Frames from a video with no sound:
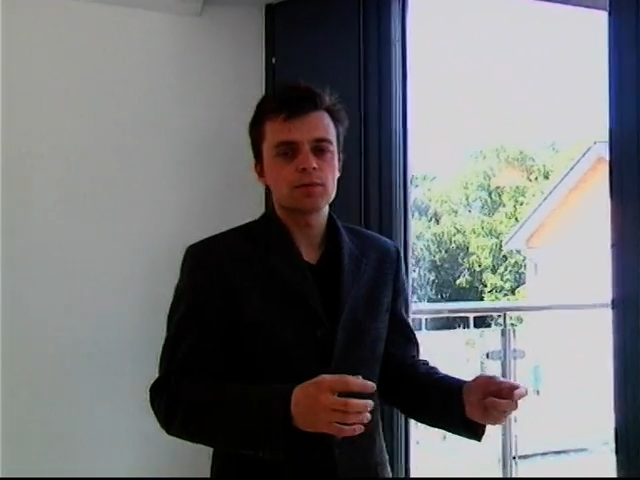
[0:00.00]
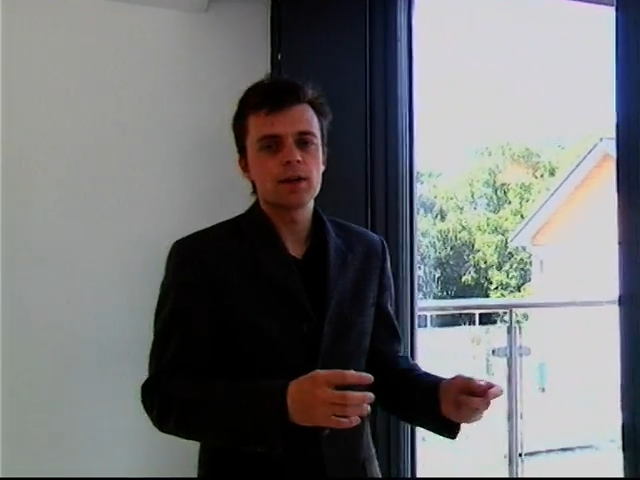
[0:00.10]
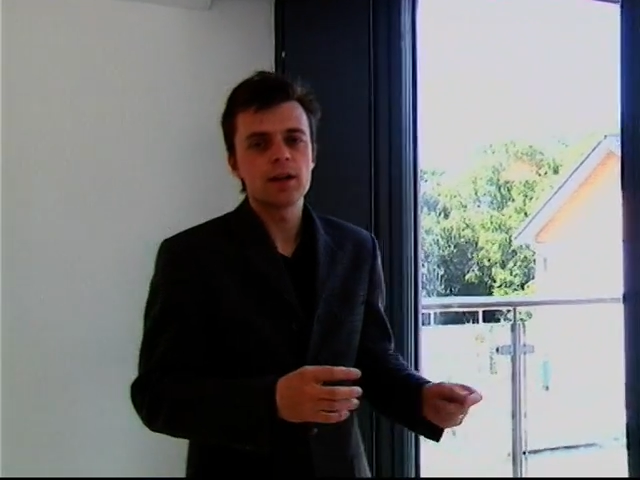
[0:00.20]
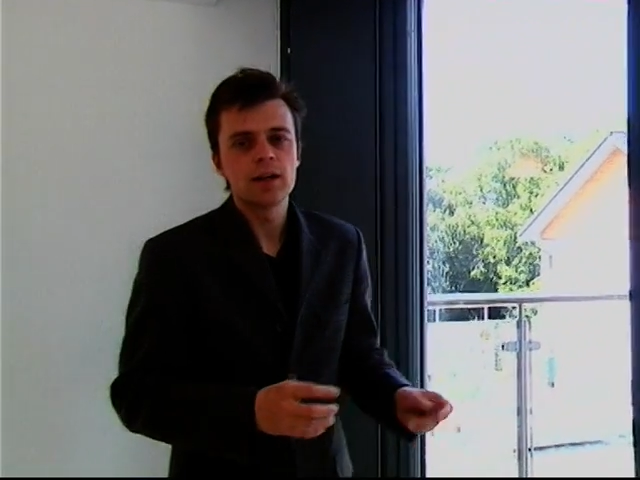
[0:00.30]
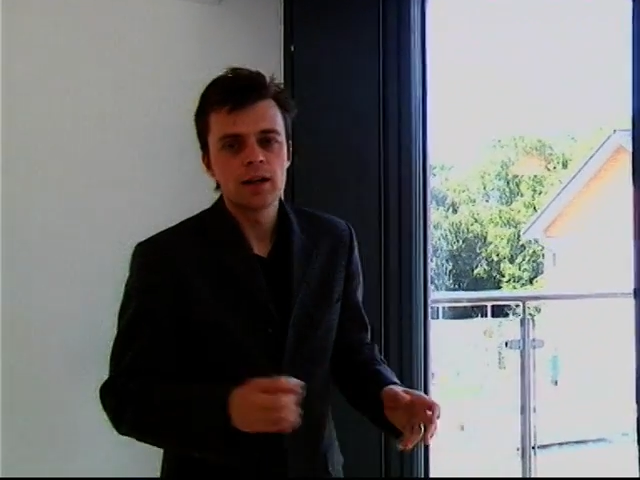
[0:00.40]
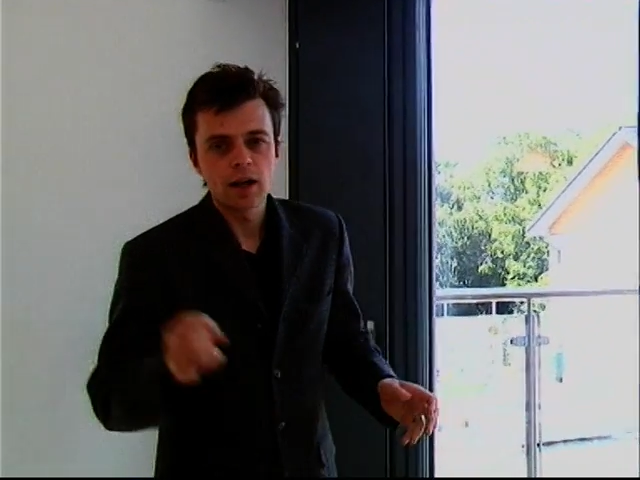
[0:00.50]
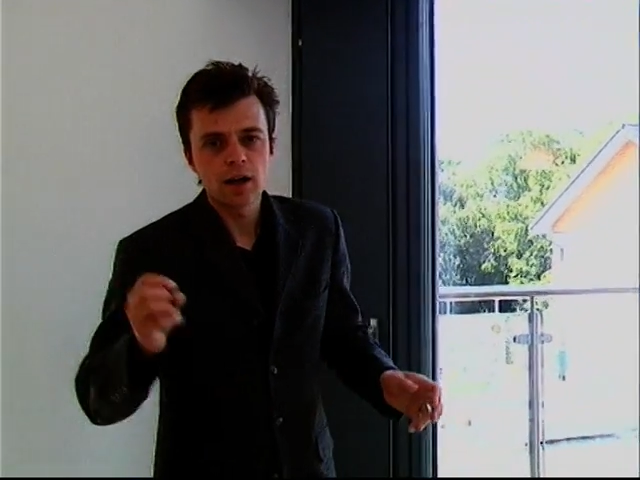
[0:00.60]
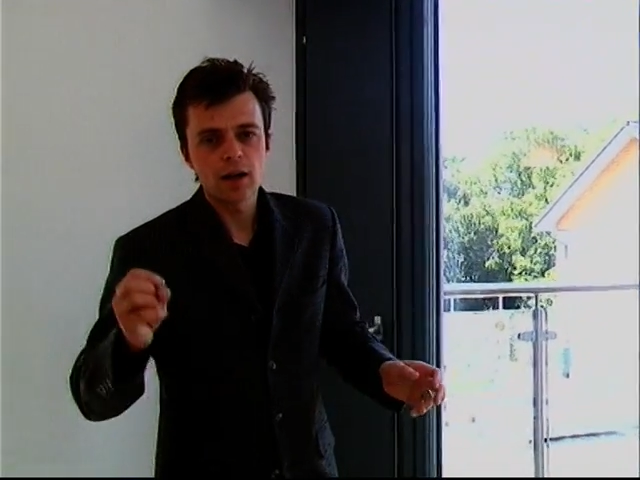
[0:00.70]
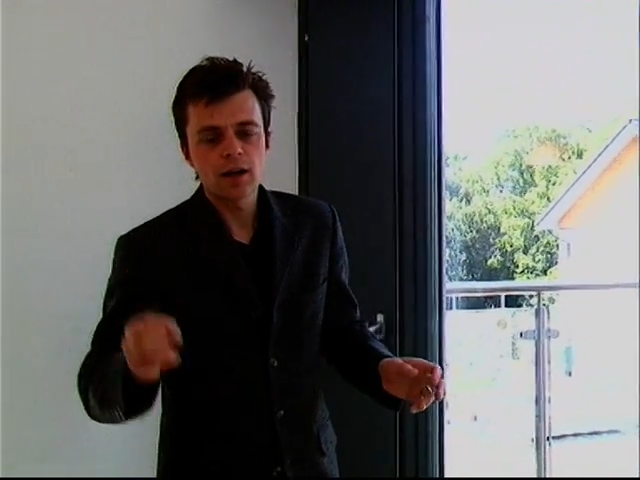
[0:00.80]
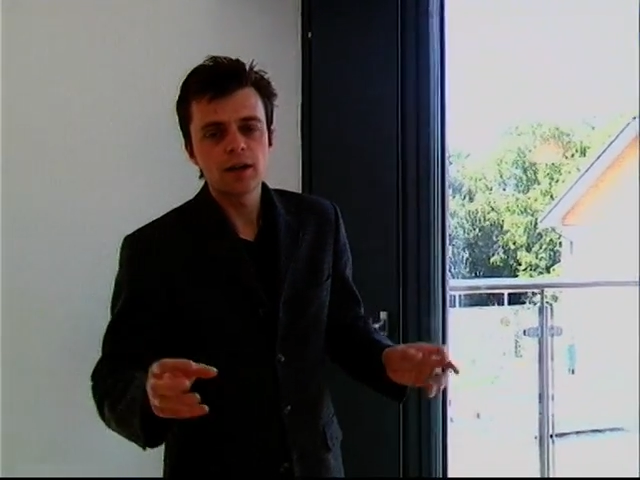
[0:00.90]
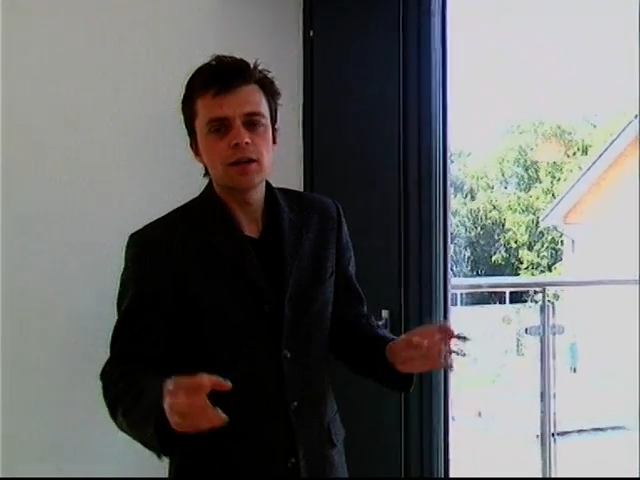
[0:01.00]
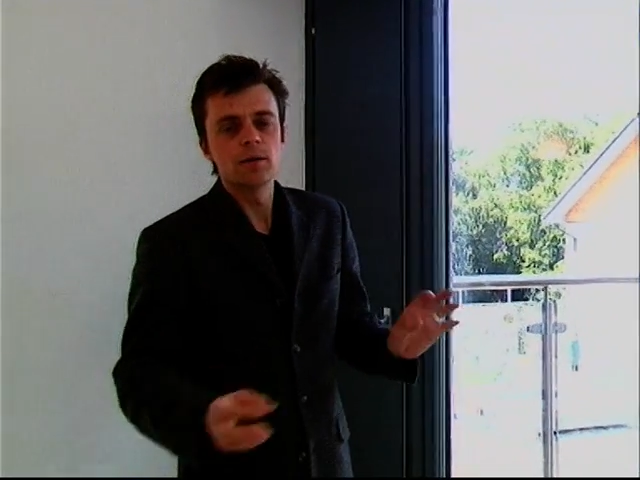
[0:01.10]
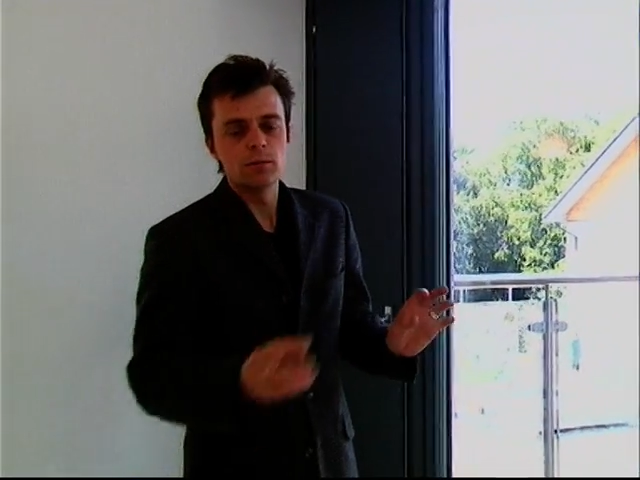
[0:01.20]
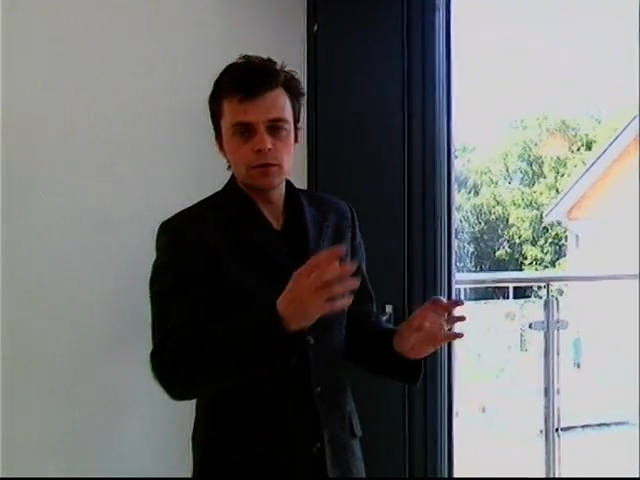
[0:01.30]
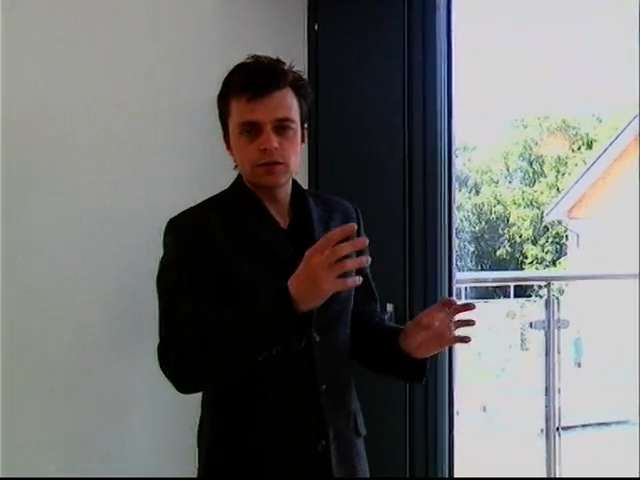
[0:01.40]
where high
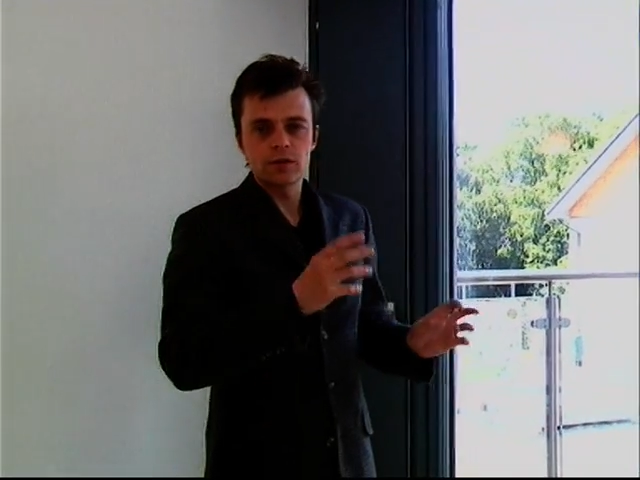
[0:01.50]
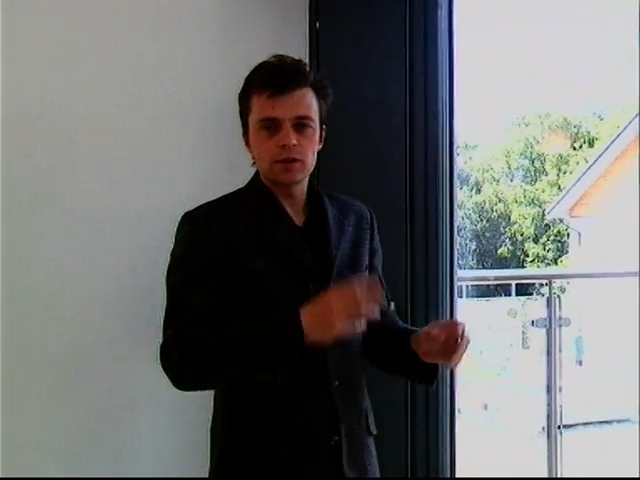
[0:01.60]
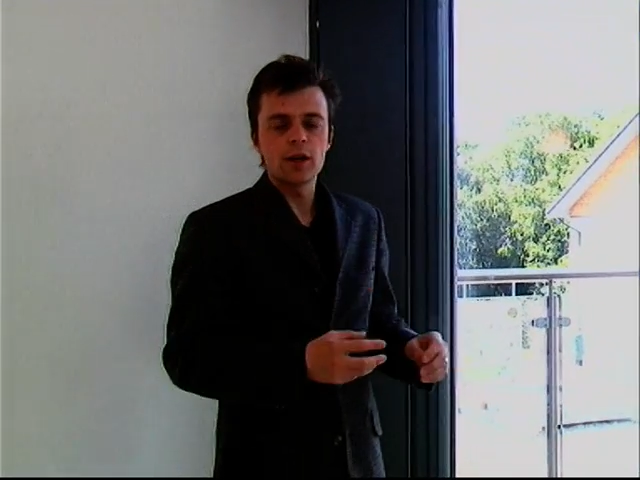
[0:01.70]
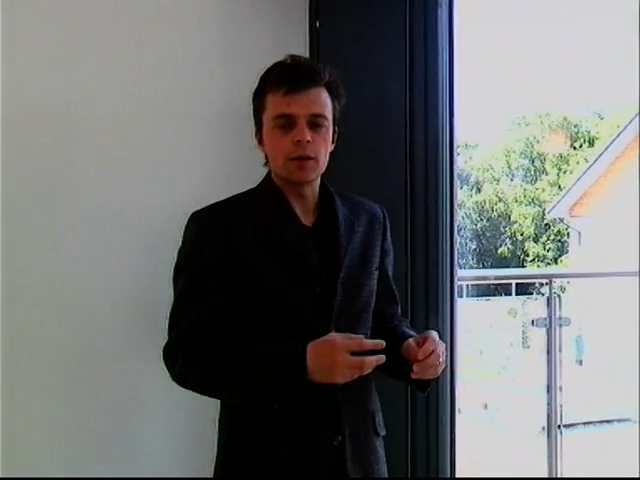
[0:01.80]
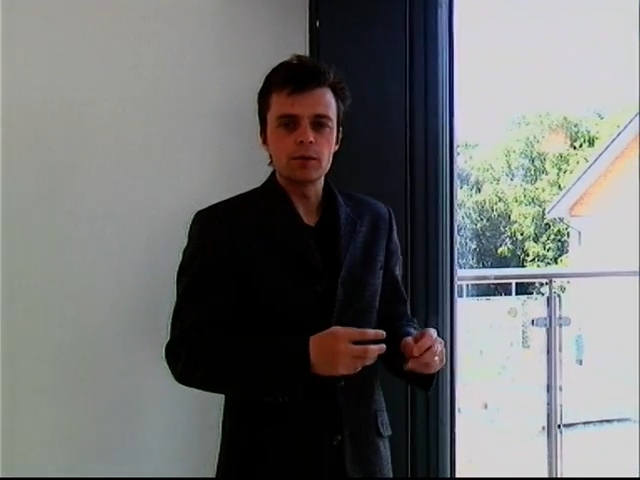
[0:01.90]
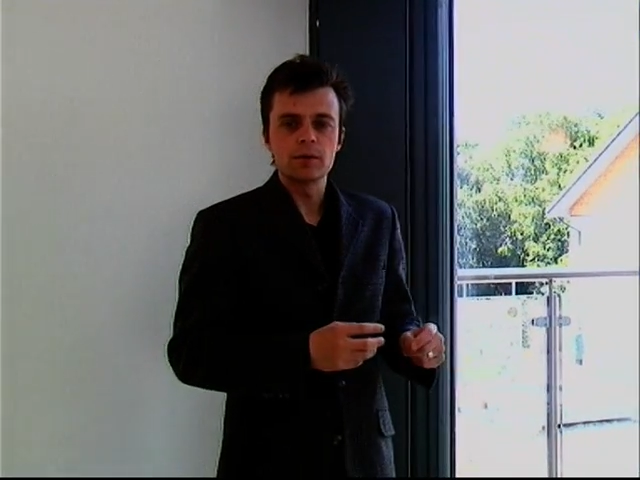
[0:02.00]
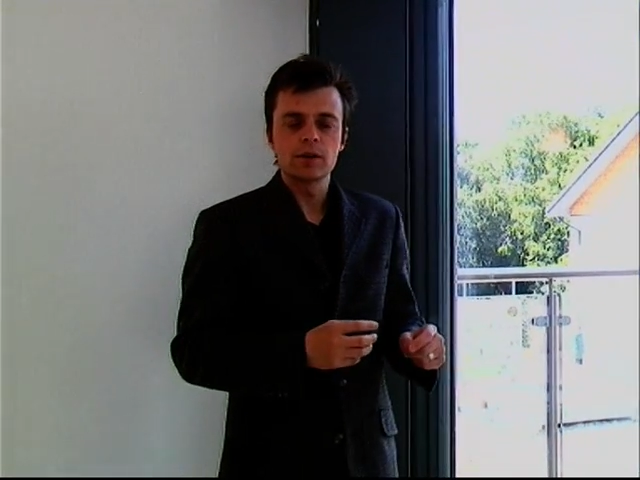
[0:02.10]
moves to low.